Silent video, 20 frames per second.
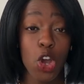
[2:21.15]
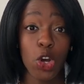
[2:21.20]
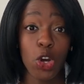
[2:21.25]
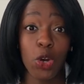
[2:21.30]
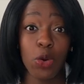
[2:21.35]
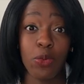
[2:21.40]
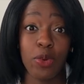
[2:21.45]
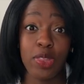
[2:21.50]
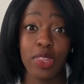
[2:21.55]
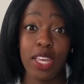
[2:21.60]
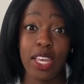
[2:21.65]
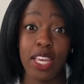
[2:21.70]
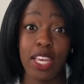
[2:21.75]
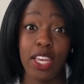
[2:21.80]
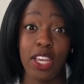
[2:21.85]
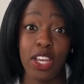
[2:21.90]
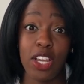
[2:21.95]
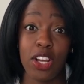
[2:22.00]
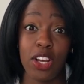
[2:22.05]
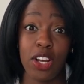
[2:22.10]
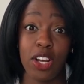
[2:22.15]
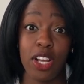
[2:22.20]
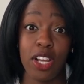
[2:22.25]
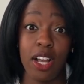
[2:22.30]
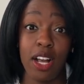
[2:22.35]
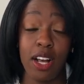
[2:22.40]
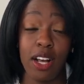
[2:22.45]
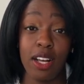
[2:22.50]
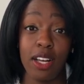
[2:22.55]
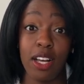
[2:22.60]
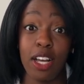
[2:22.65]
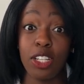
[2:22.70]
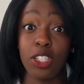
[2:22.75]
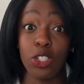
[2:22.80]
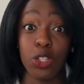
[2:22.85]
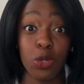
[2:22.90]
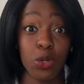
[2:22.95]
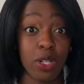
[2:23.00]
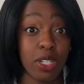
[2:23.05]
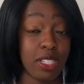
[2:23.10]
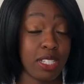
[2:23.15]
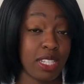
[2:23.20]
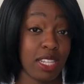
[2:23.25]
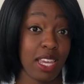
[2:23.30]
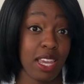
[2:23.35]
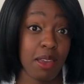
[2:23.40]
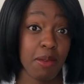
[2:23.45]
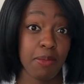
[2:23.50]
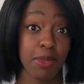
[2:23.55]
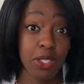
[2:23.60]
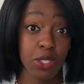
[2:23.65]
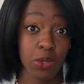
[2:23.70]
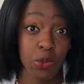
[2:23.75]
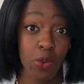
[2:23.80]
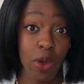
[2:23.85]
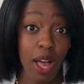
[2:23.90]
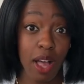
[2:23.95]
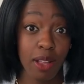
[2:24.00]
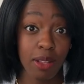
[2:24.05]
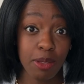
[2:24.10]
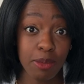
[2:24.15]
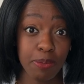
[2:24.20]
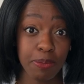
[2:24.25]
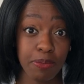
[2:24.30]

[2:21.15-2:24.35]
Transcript: or when they hear a door slam as well.